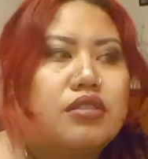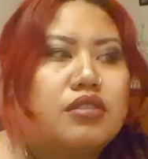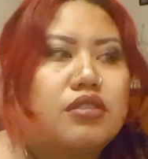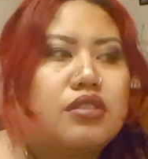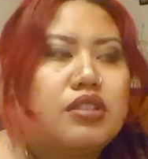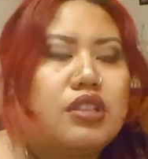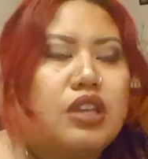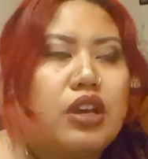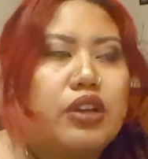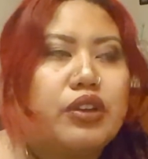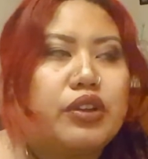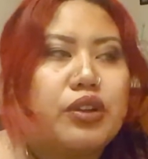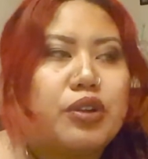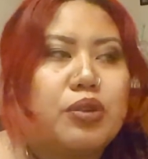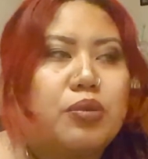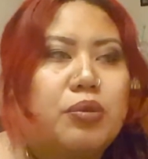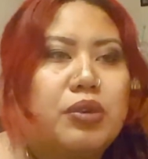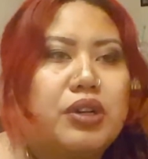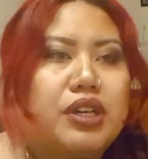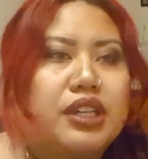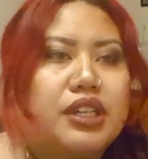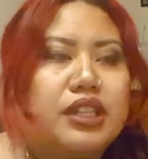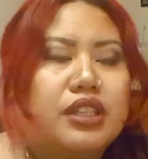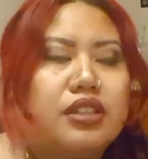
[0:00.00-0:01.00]
younger
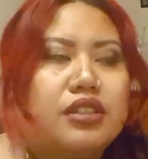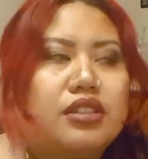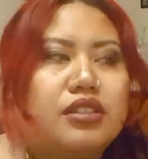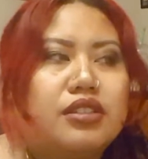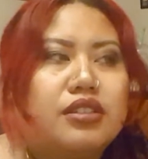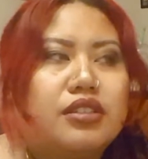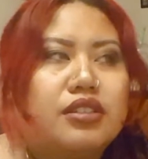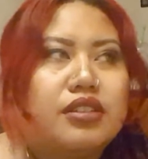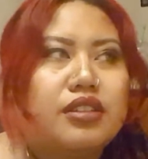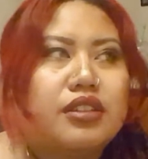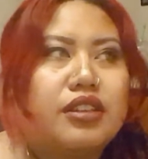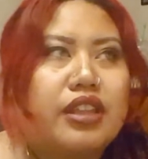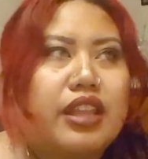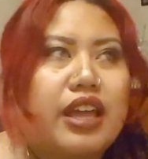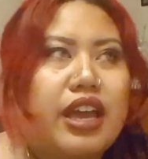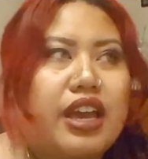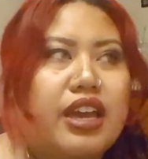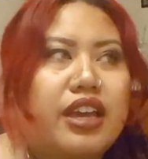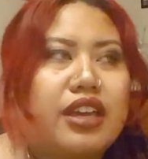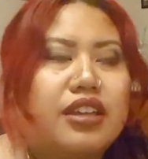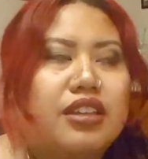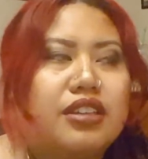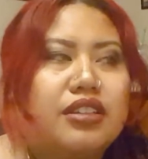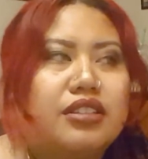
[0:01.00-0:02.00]
one
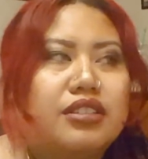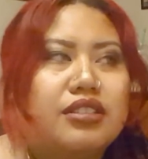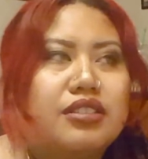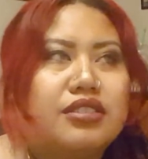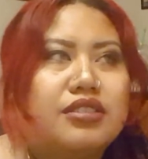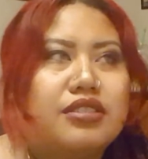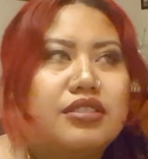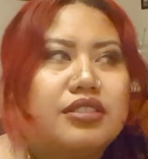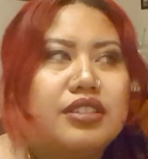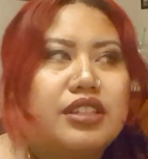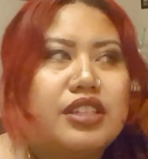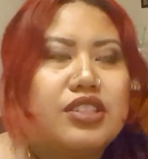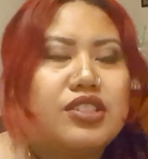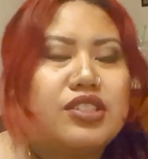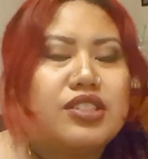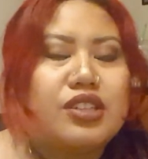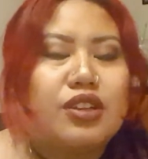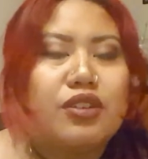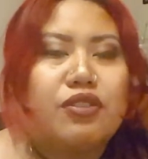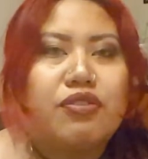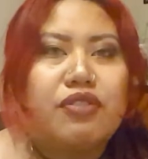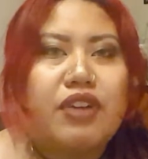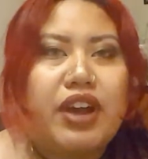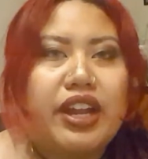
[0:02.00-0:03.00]
that is
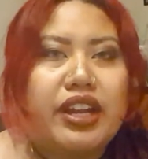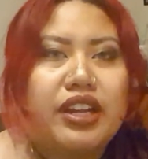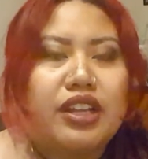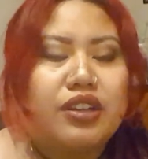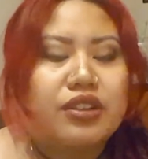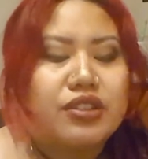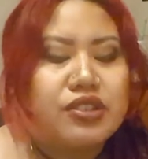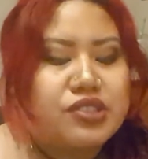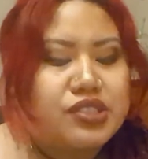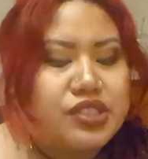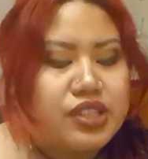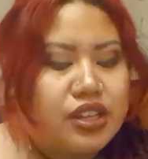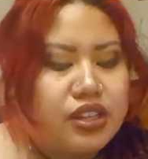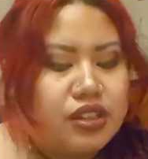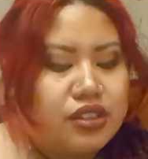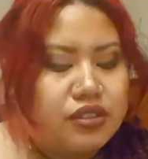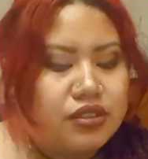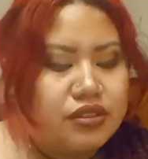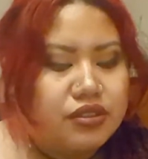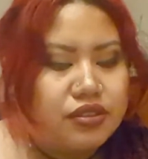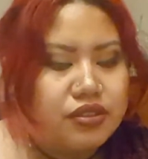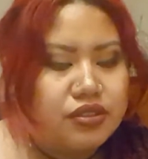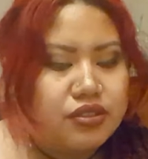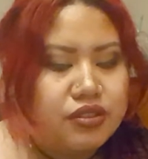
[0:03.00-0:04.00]
still finding herself.